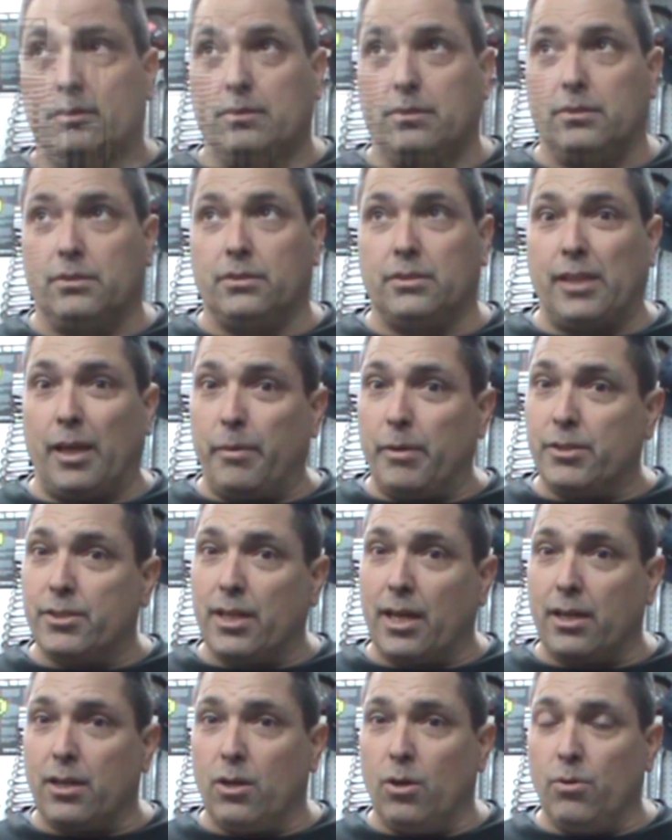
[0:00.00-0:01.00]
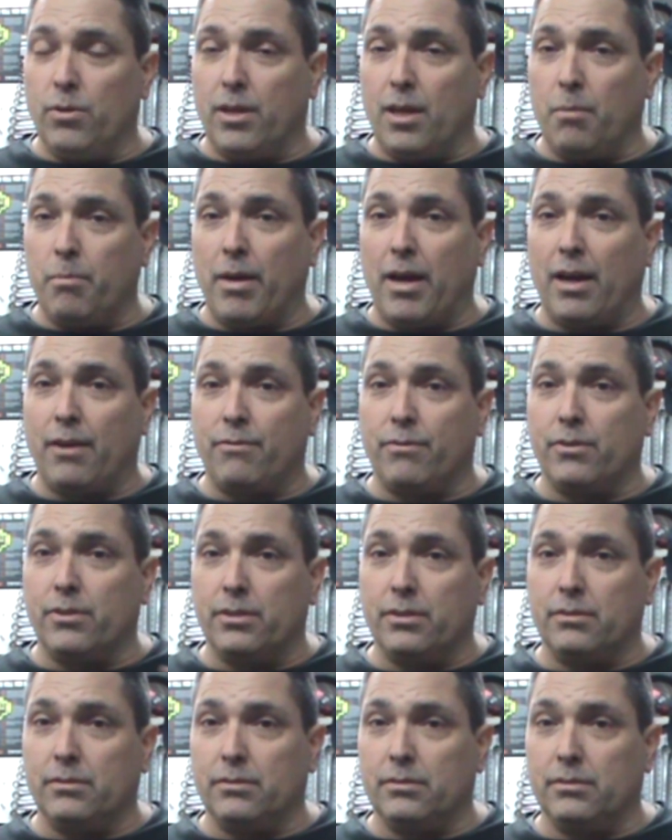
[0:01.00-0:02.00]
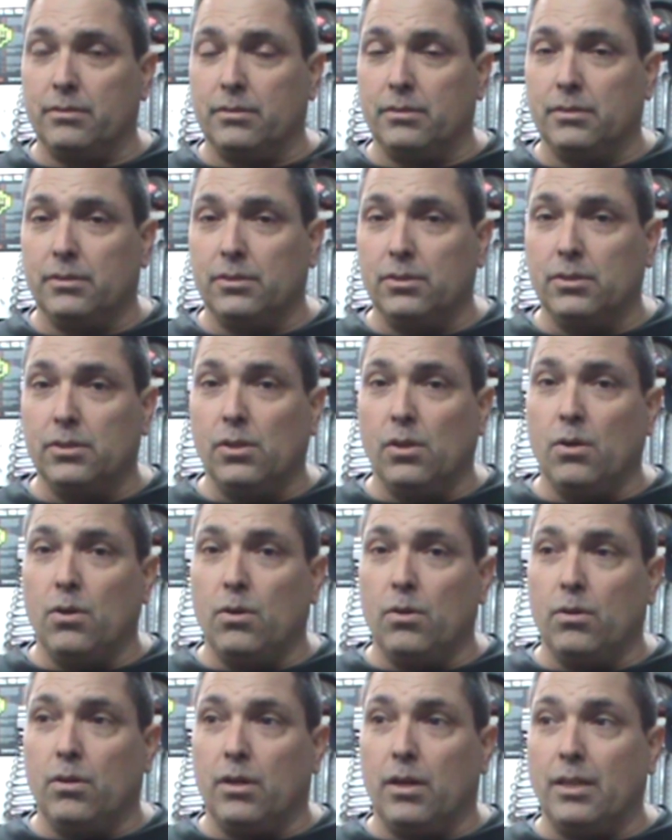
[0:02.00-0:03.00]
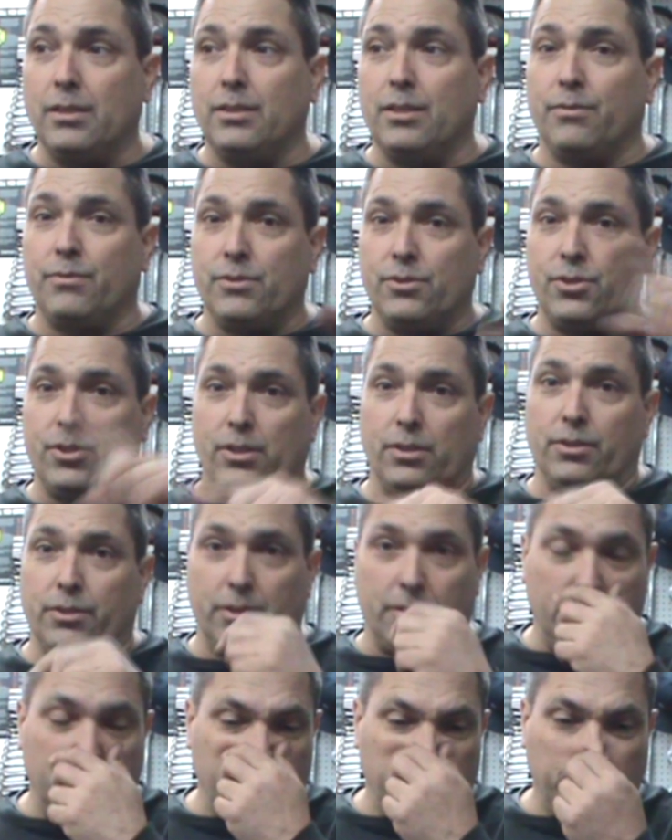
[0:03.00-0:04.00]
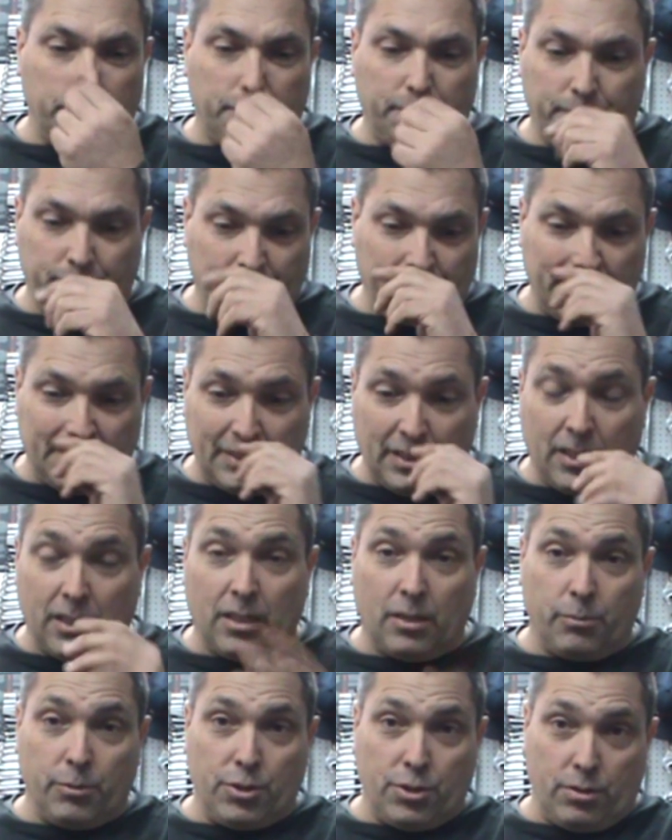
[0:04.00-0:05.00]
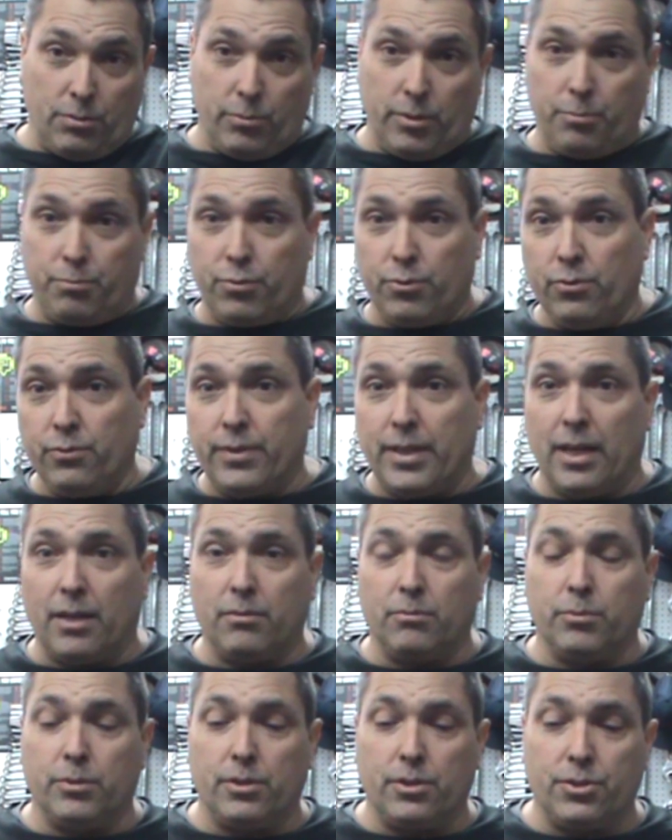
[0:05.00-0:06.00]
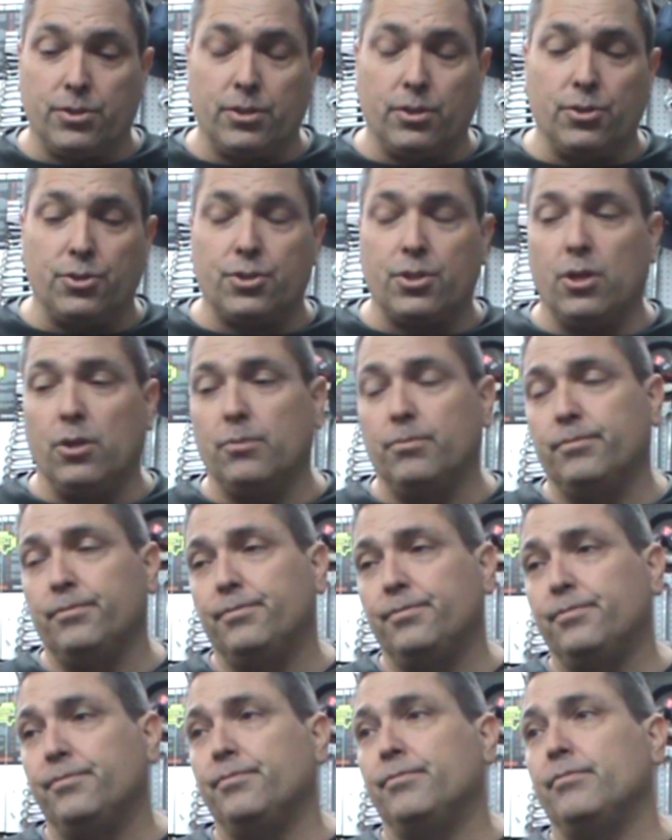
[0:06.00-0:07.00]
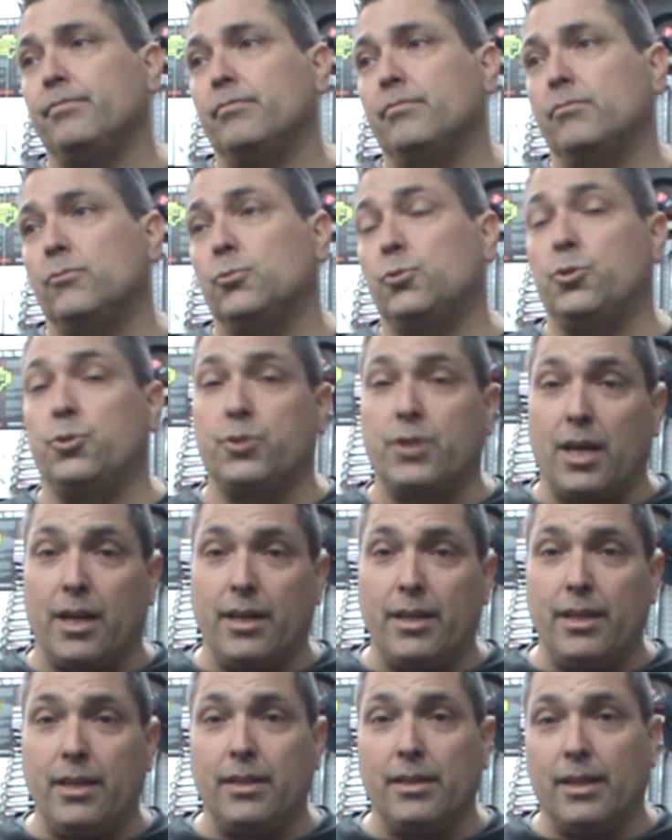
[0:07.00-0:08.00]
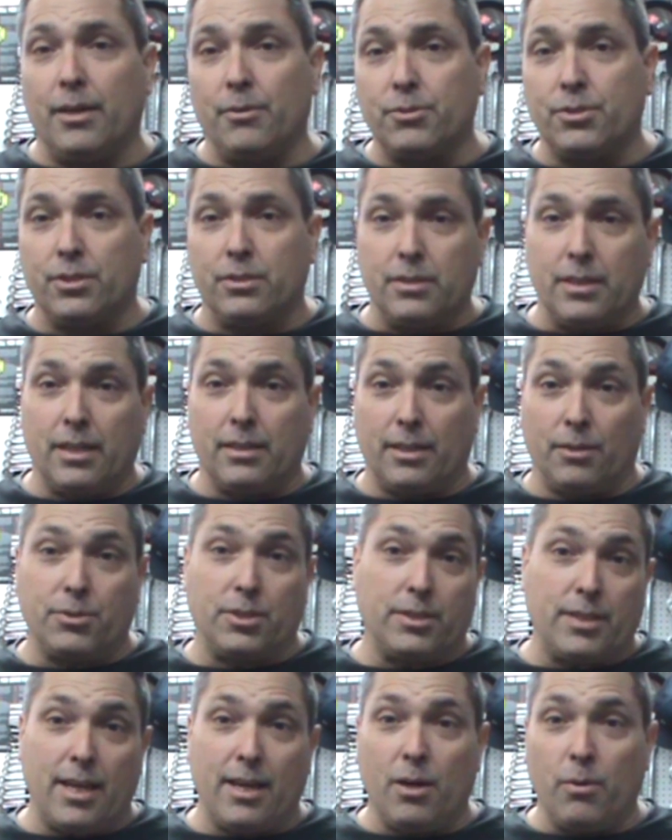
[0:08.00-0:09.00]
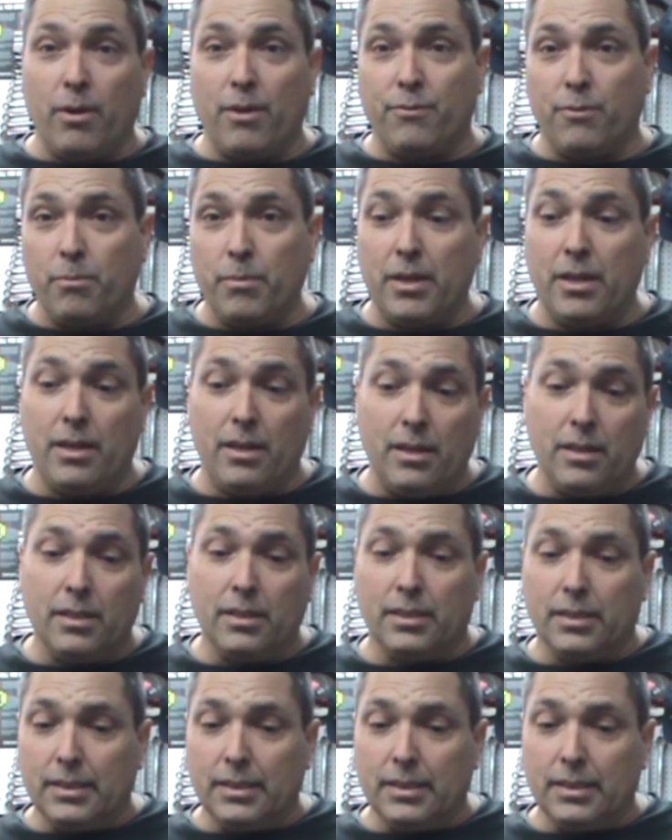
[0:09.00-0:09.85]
Same exact code came back for a different cylinder. We proved that with the oscilloscope, which was kind of neat, and that was a takeaway for me.